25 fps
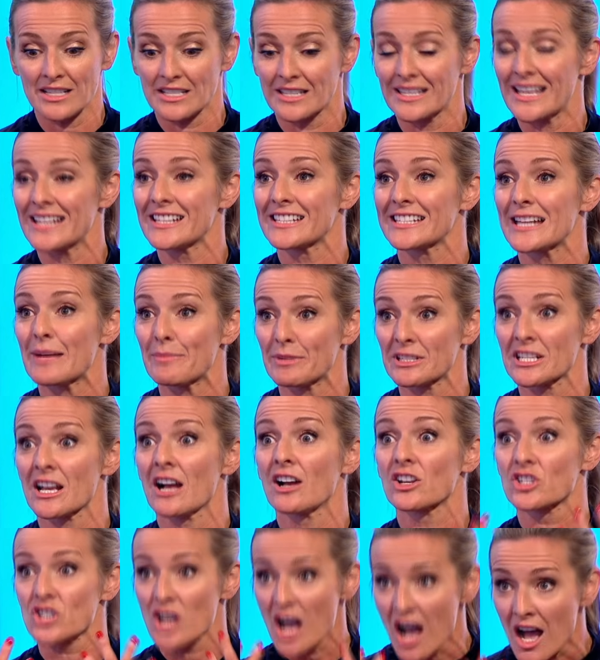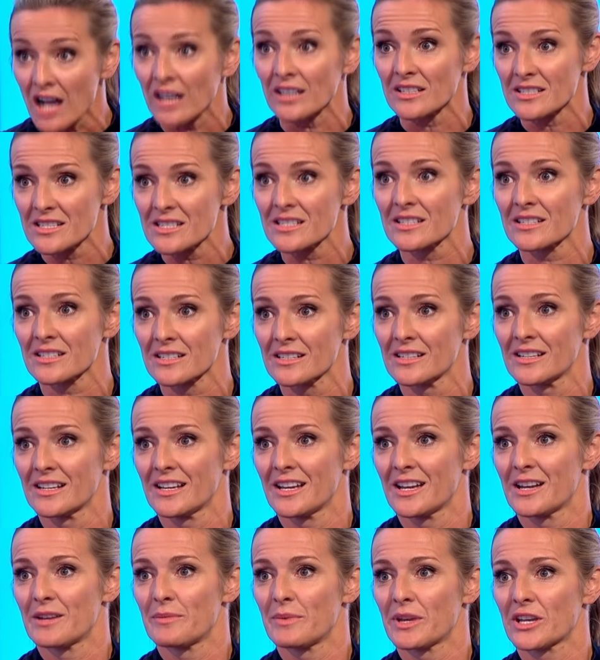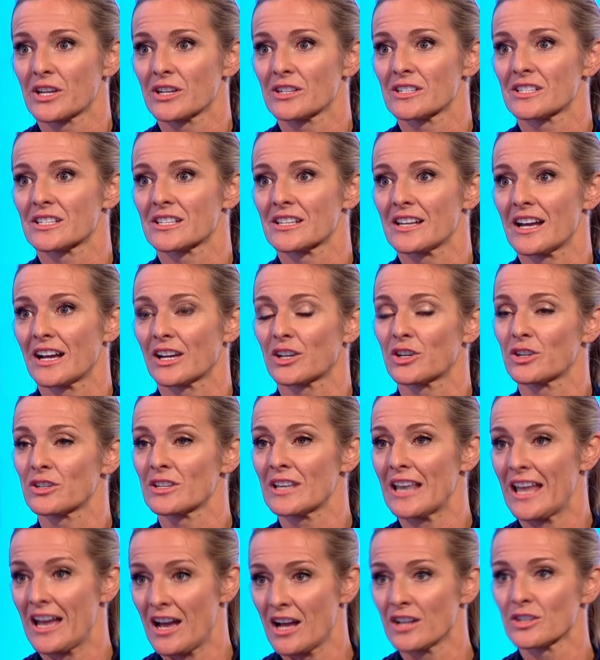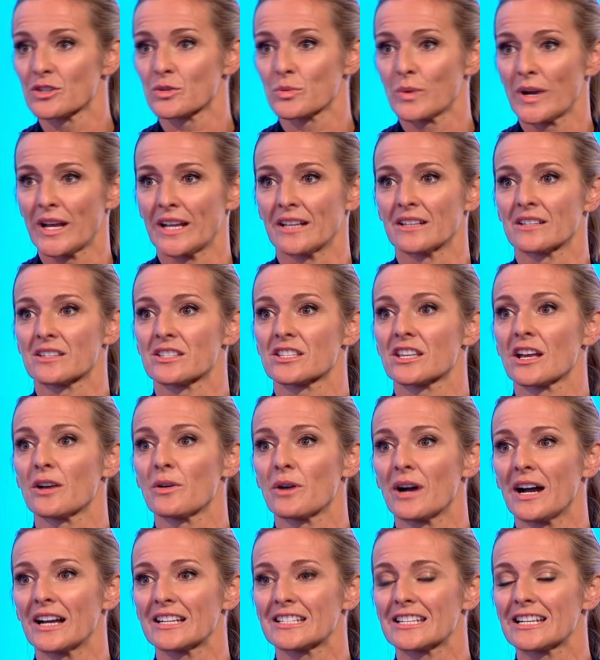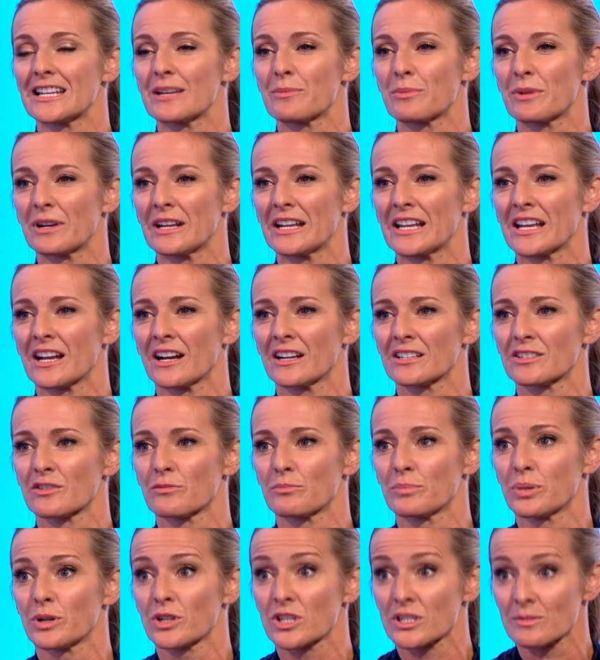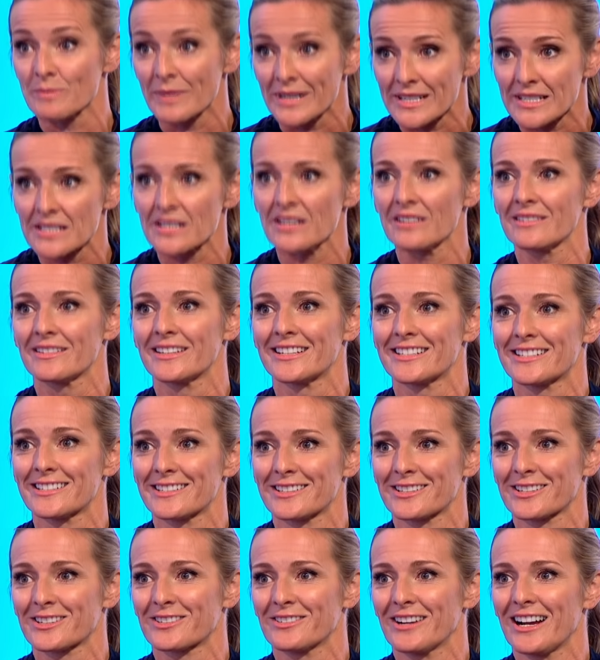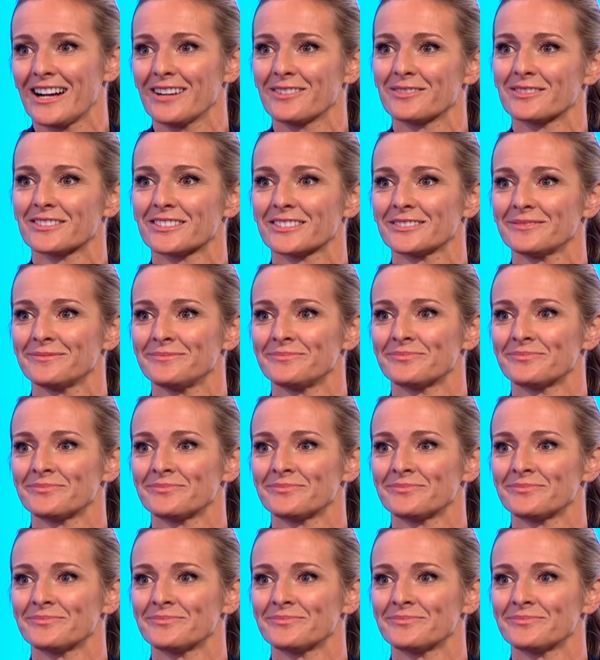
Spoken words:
to then sabotage us because I couldn't let us win. So I deliberately kind of pushed my son into the ground.